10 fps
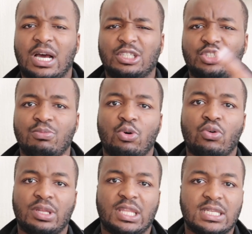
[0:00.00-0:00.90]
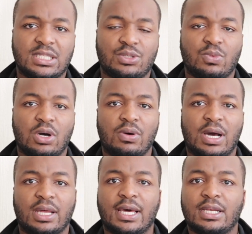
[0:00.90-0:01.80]
I'll do more of these as well.
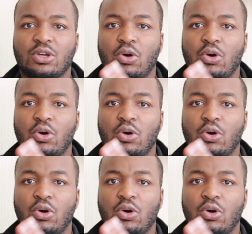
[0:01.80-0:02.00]
I'd